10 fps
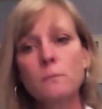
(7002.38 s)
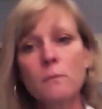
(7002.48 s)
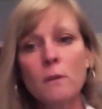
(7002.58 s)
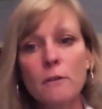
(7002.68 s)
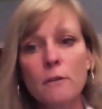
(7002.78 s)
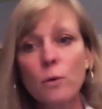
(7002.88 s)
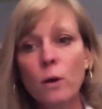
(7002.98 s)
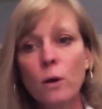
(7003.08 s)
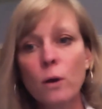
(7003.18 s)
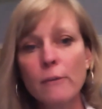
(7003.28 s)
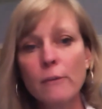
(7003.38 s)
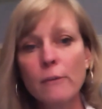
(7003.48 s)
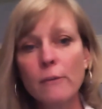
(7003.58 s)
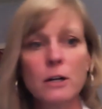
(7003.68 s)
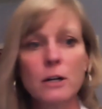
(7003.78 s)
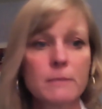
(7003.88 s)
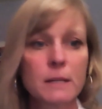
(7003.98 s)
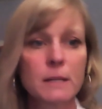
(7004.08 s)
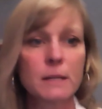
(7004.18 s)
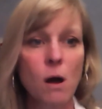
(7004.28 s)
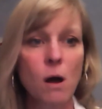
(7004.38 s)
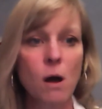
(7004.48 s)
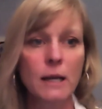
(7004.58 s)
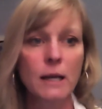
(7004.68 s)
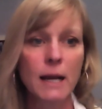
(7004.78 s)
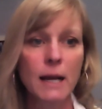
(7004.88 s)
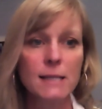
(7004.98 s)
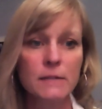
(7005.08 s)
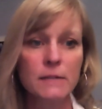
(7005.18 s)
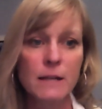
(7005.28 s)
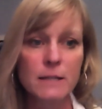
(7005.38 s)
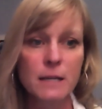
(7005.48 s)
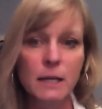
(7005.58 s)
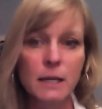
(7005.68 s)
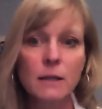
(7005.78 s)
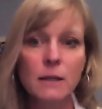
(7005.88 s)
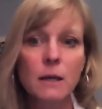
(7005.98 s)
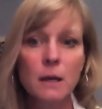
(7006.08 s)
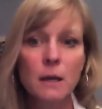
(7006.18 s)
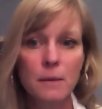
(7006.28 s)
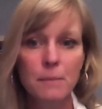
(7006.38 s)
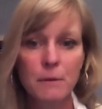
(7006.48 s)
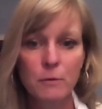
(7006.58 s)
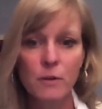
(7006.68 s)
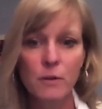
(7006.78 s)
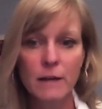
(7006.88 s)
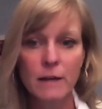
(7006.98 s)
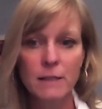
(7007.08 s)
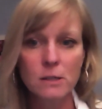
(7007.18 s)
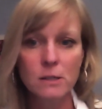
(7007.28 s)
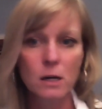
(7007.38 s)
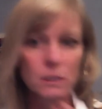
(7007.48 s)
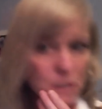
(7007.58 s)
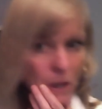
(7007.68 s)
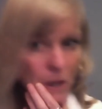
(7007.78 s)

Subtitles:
for everybody on our team that's all in and has an event ticket before the event starts.